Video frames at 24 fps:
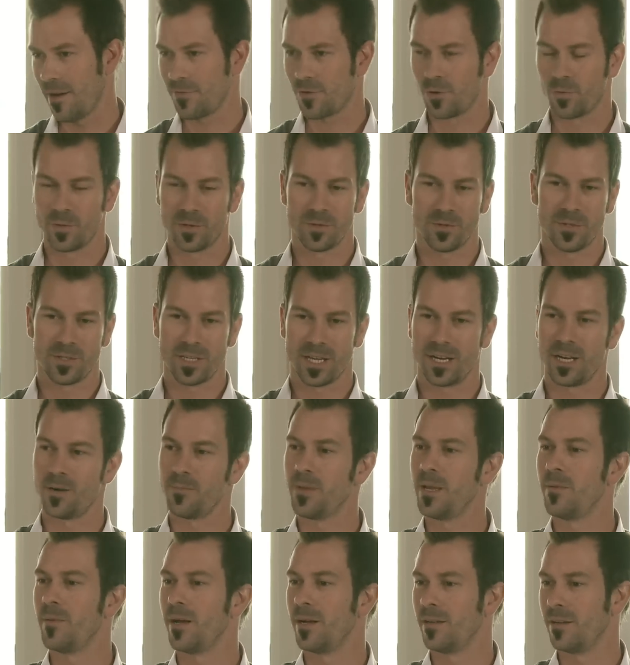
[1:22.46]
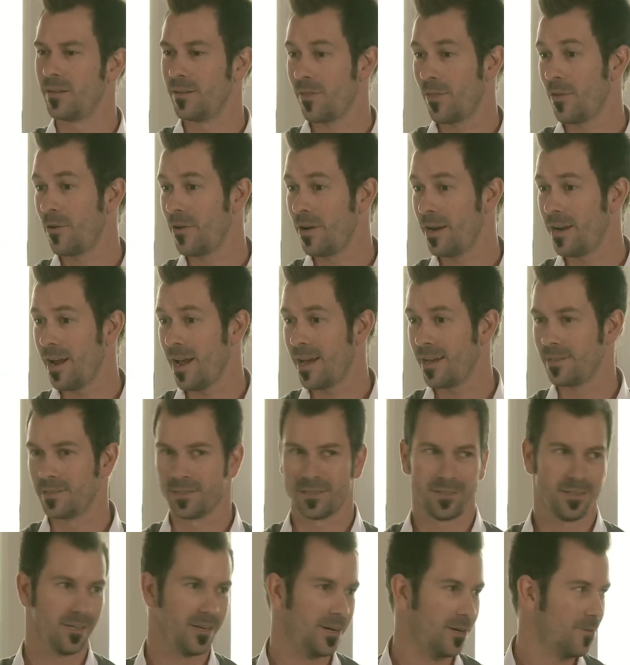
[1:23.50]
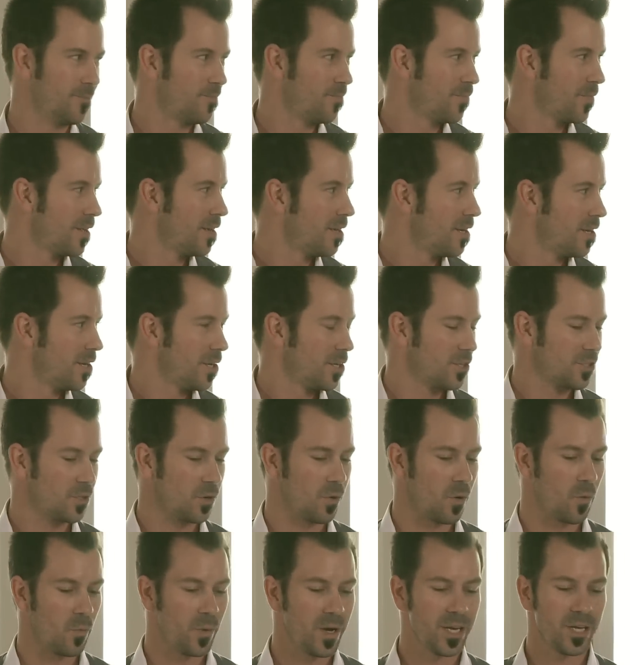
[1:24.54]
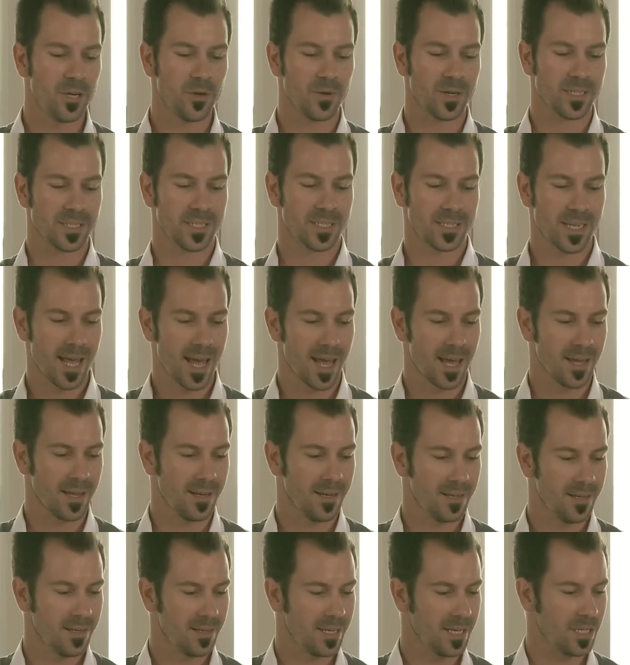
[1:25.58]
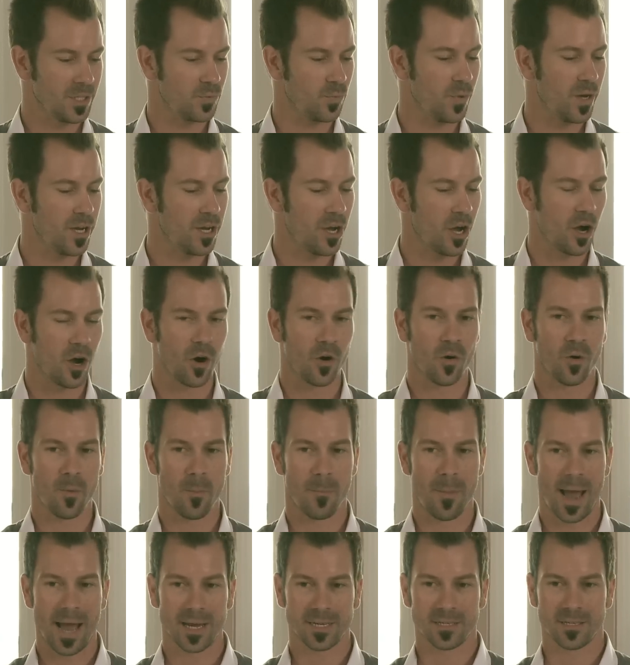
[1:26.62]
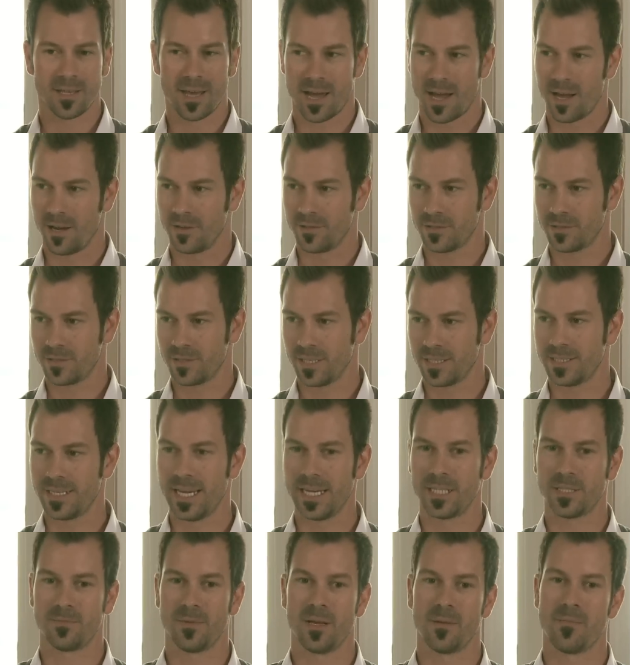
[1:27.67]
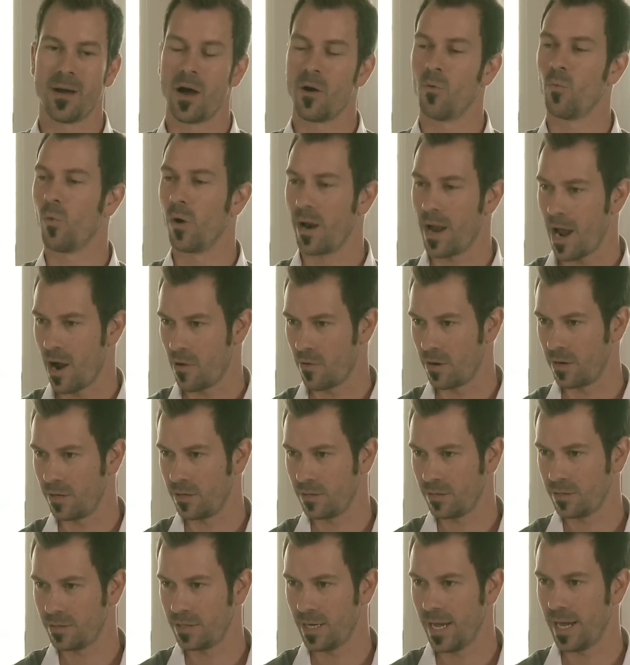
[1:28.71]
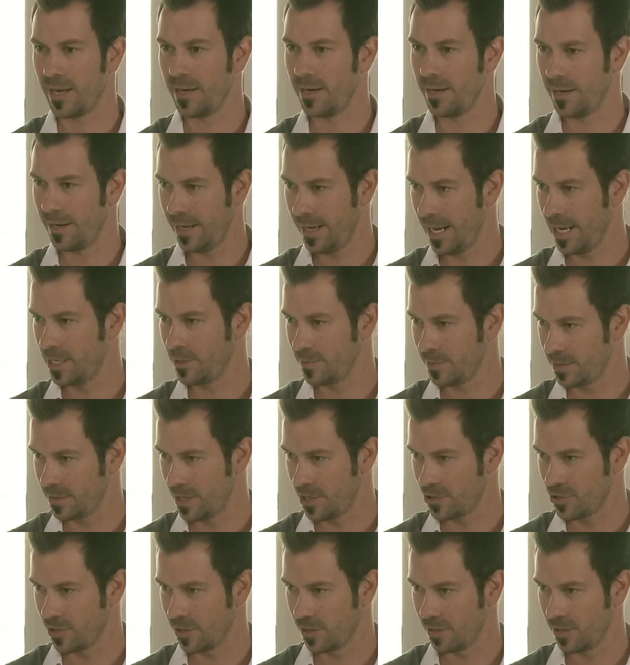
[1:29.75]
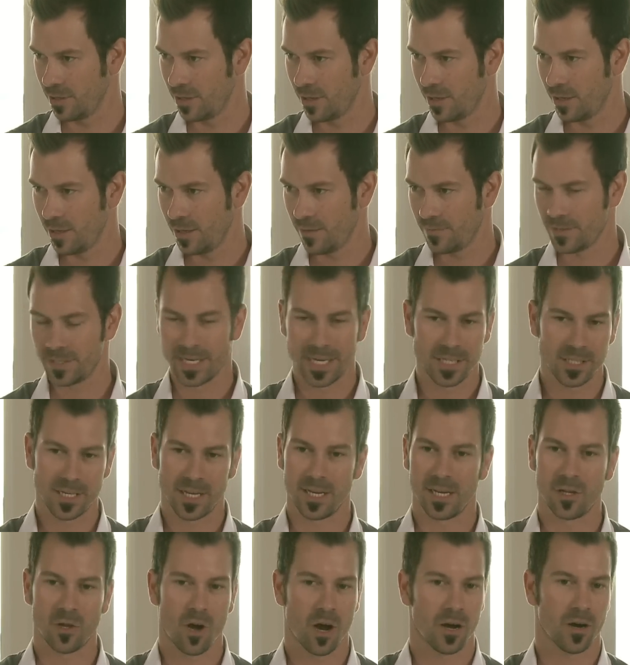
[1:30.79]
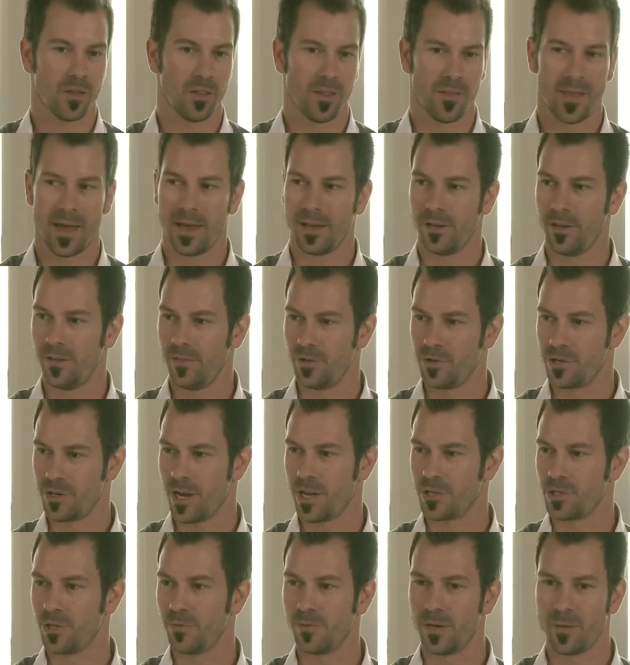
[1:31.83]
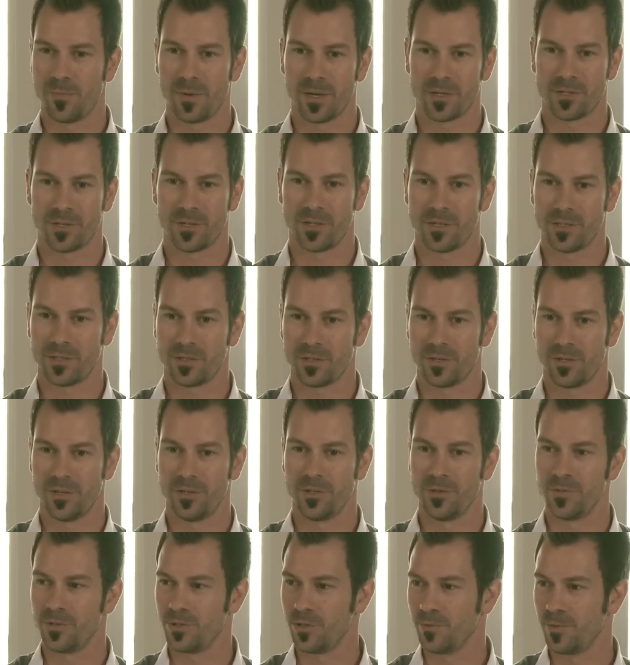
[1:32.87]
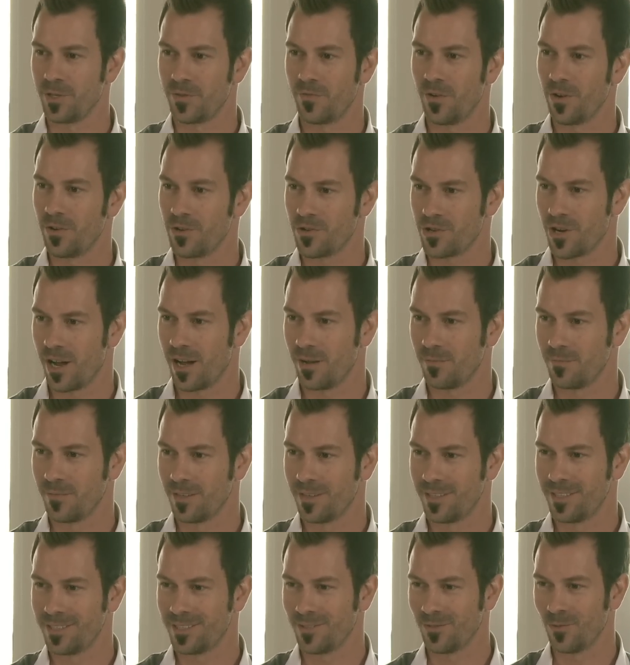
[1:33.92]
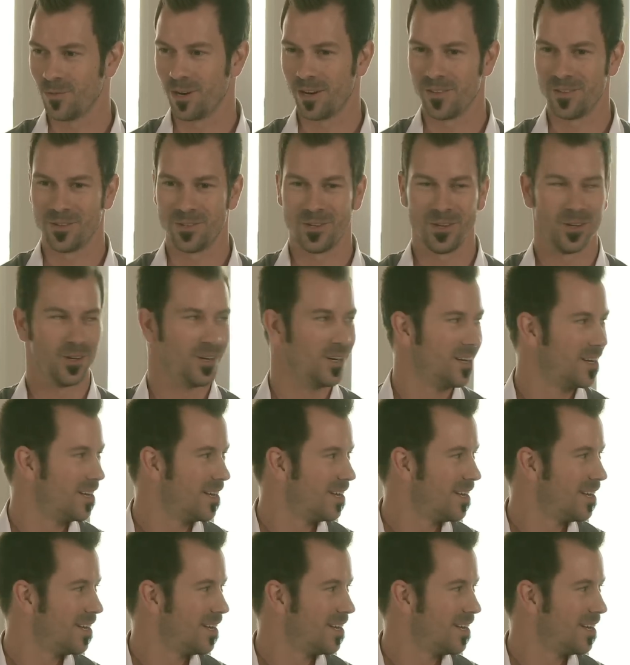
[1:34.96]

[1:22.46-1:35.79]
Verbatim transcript: afterwards, we send them an email, 30 days, you know. Mm. so what we do instead is we go back to the house. It takes me about one hour to edit an engagement session takes you any longer than that, you either shot too many pictures or you're doing too much Photoshop. It's one of the two.